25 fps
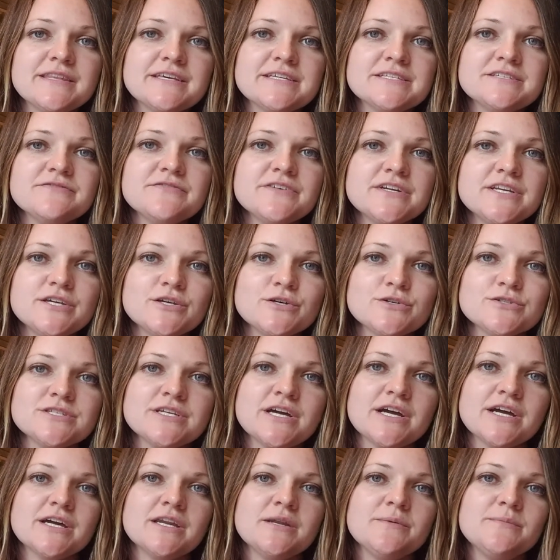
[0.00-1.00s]
This video is
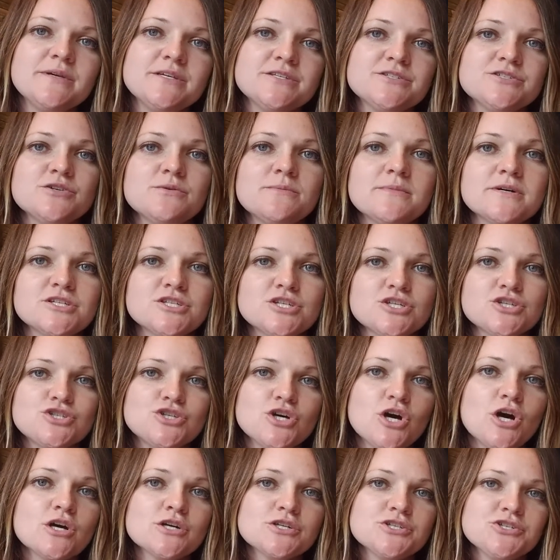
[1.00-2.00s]
not going to be so much a
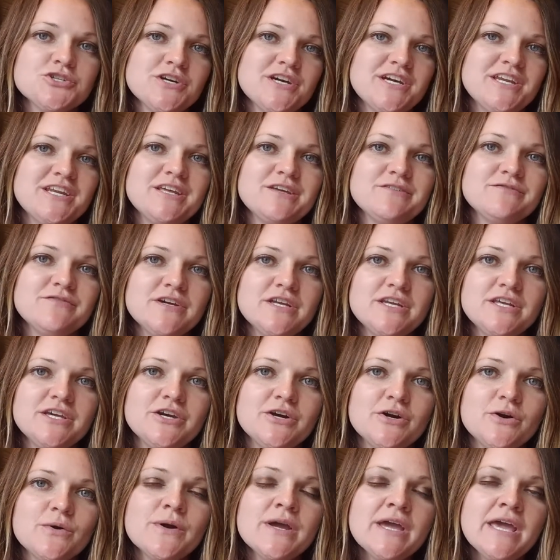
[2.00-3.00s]
dog training
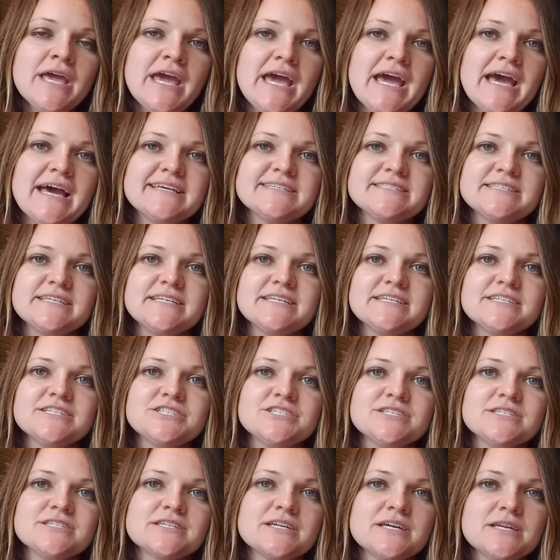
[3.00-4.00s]
video as it is
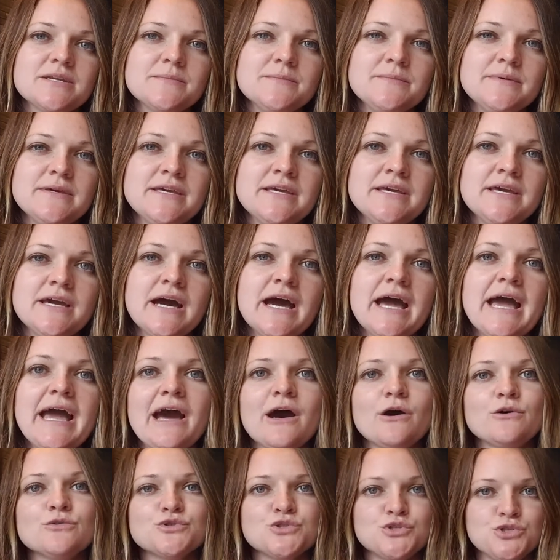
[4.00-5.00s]
just going to be a
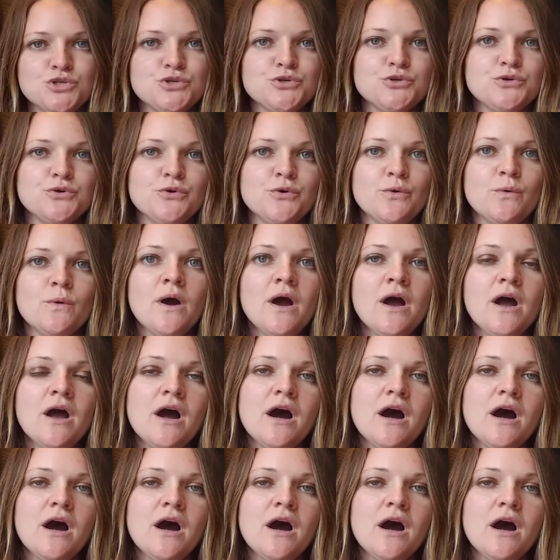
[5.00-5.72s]
how-to